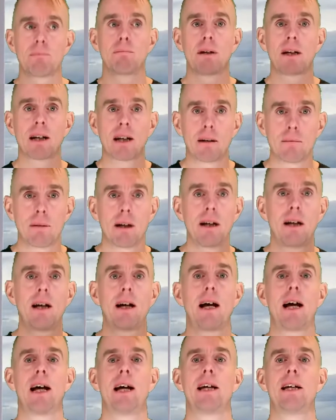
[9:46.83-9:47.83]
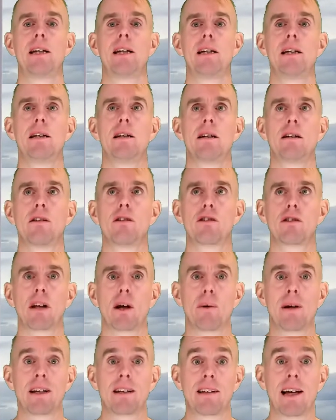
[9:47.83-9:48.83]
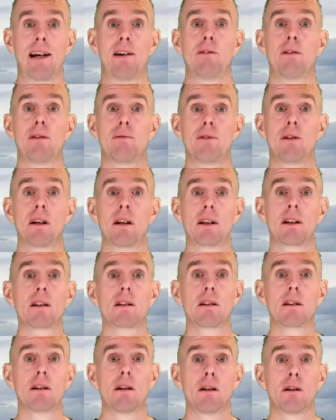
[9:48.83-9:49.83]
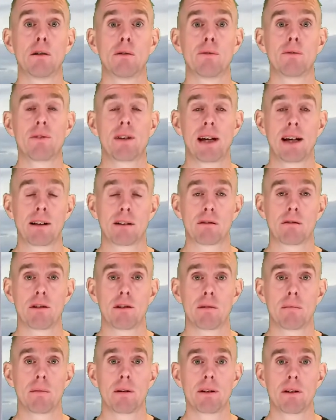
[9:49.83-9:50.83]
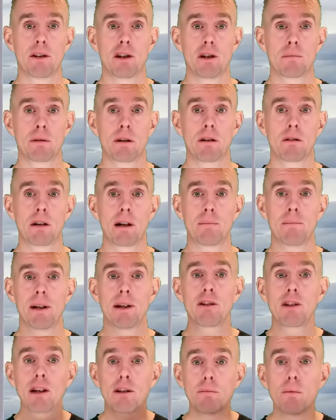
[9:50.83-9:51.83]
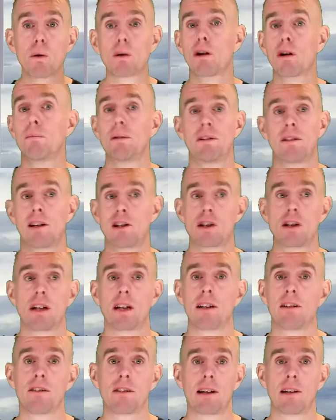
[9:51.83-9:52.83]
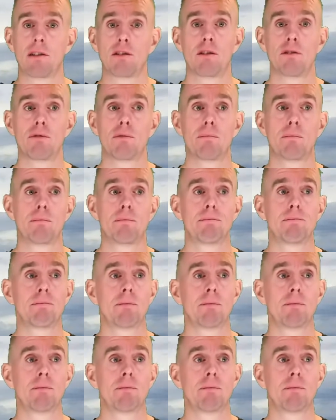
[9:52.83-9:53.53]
become a slowing down, if you like, of the algorithm that you program. It's more computationally intensive.